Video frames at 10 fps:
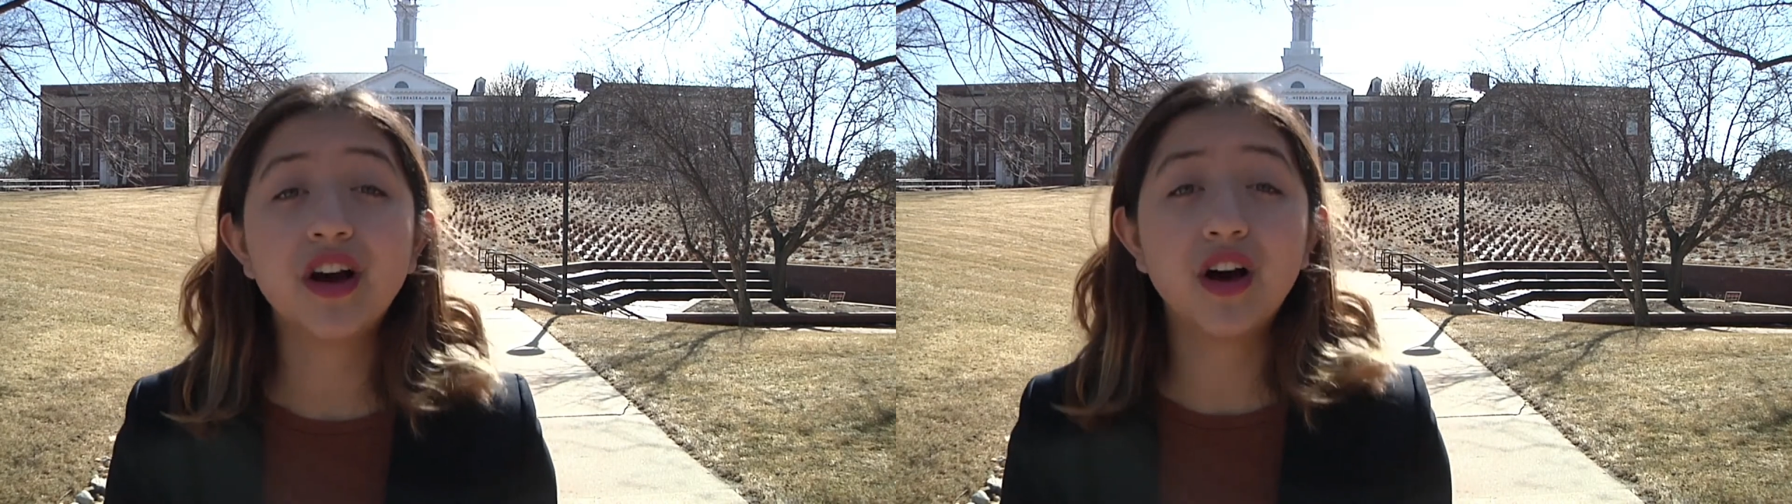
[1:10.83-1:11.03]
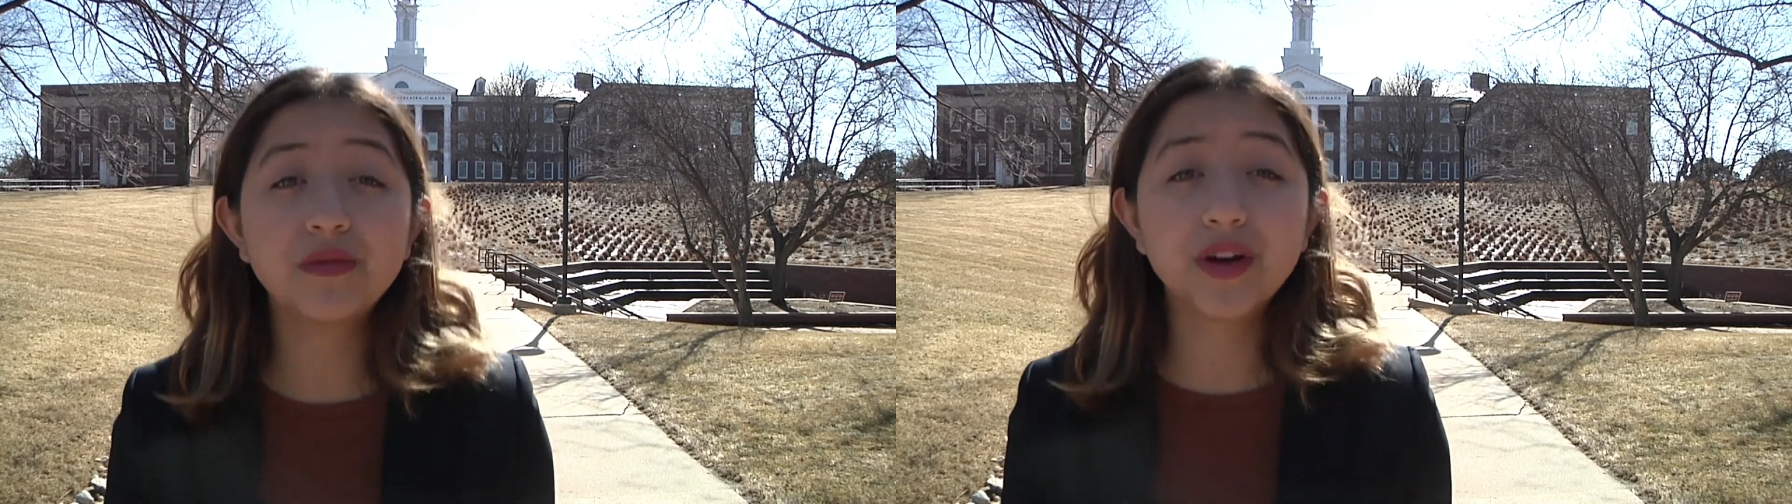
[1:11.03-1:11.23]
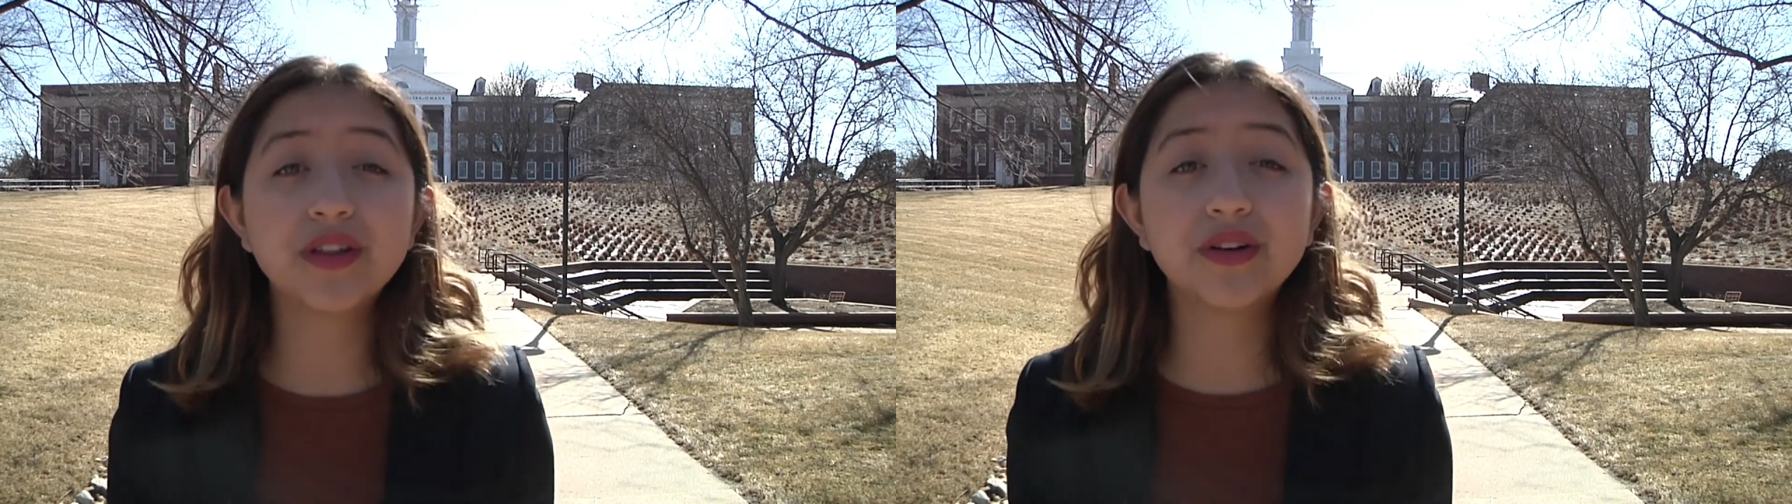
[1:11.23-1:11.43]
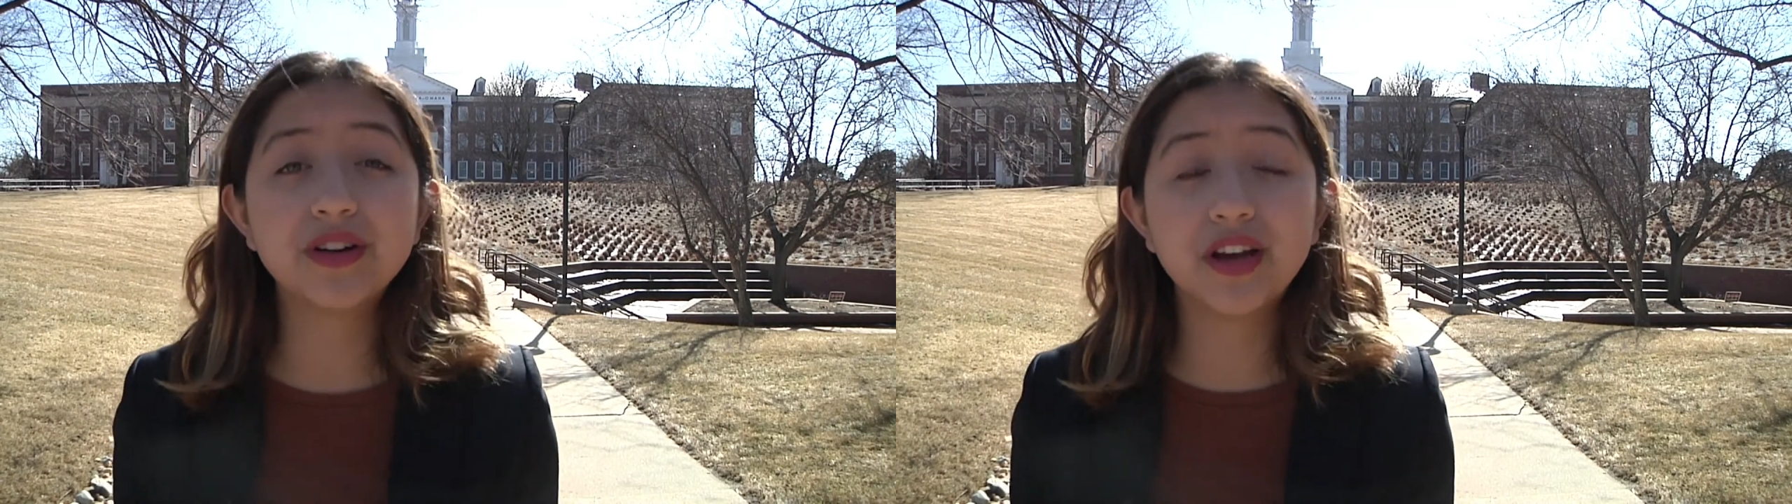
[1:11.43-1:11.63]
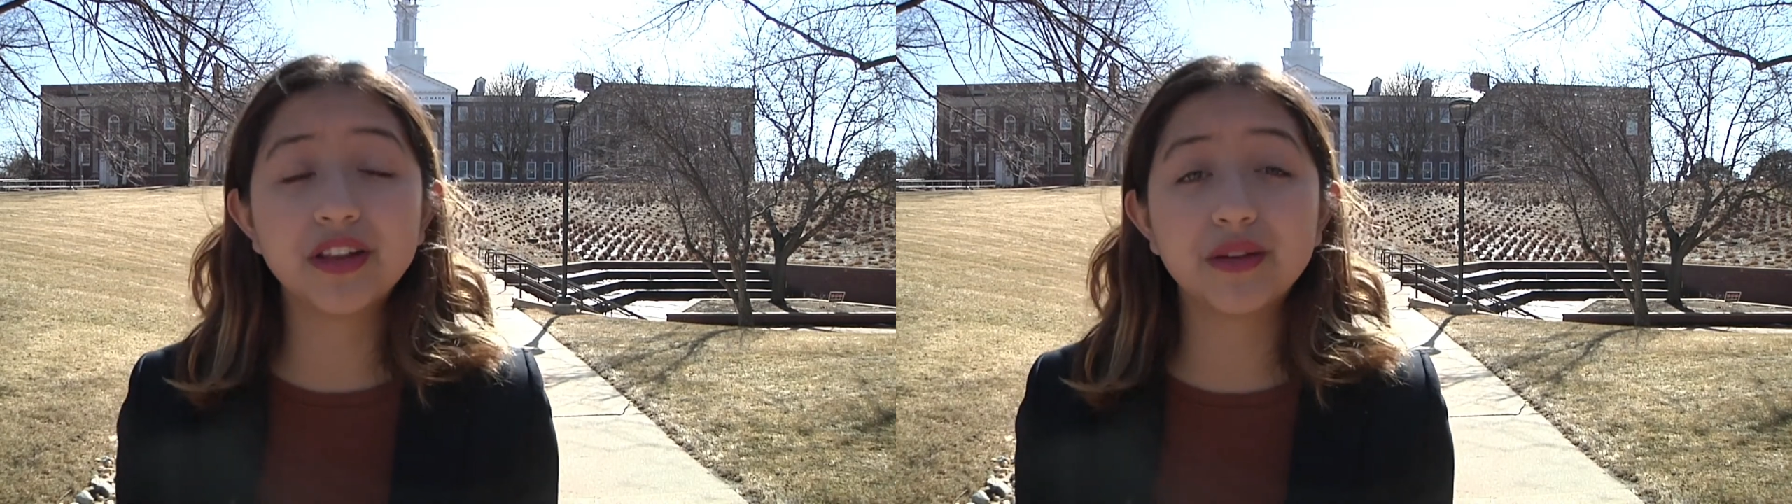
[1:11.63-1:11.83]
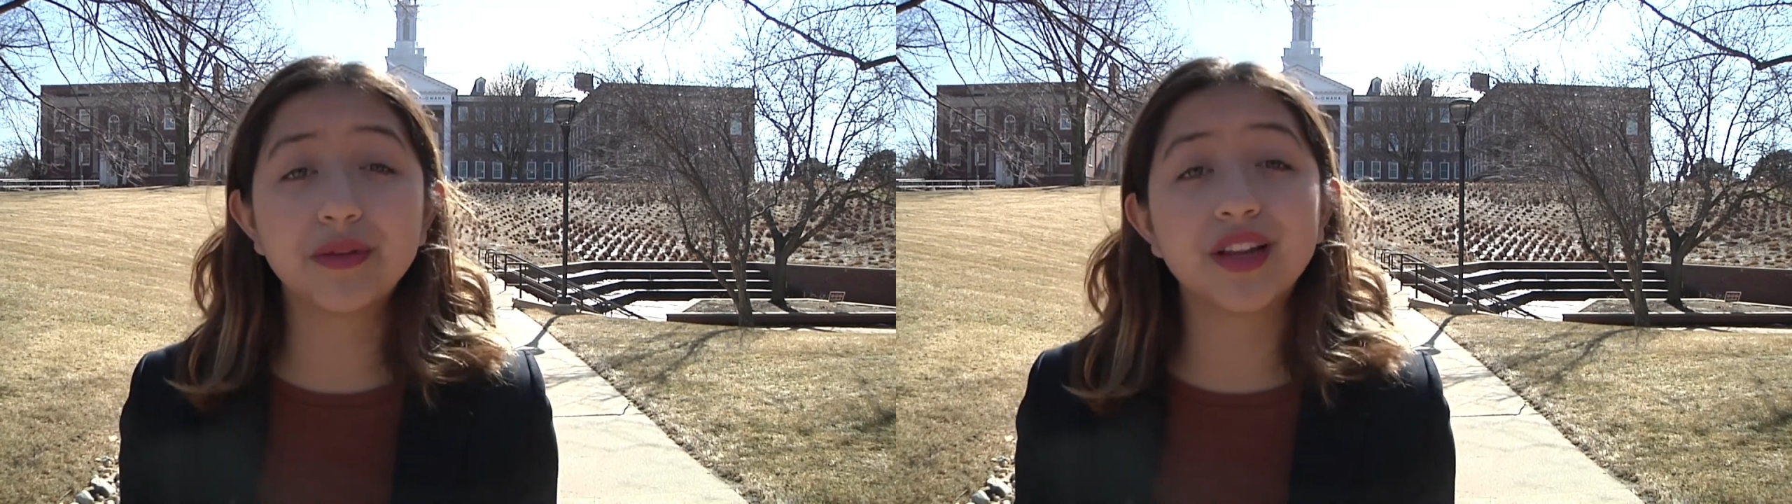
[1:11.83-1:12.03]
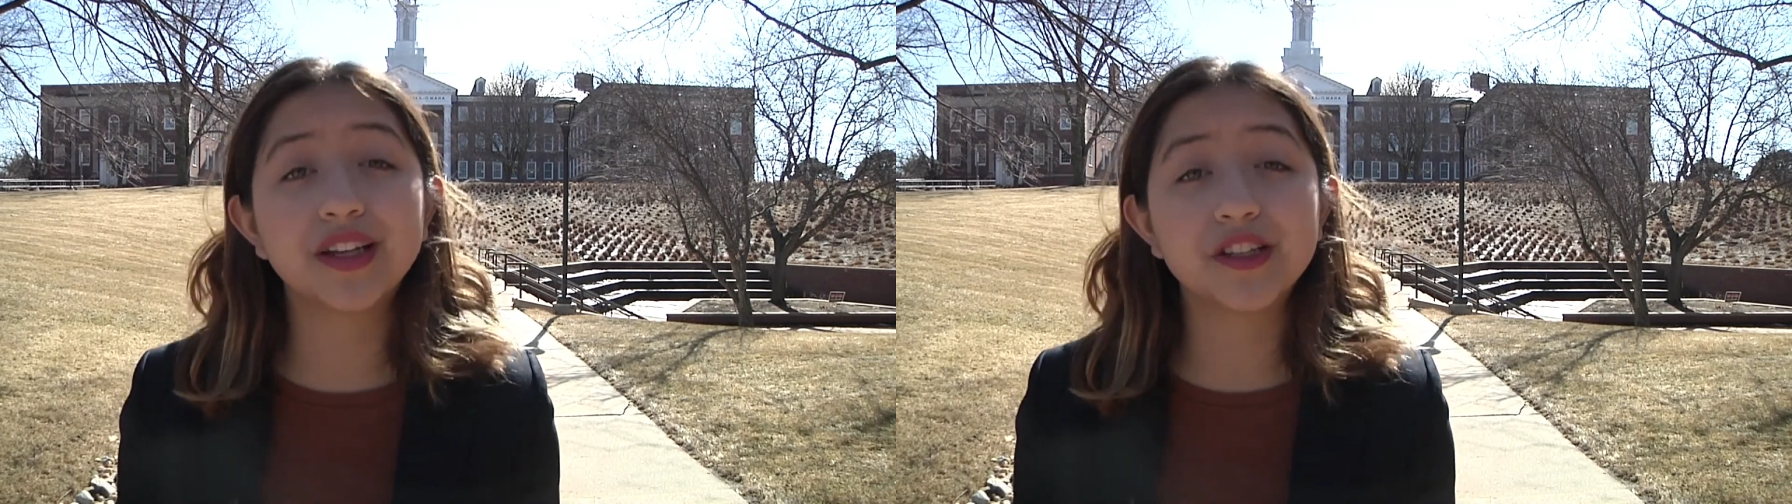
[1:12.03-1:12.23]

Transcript: on whether or not they would like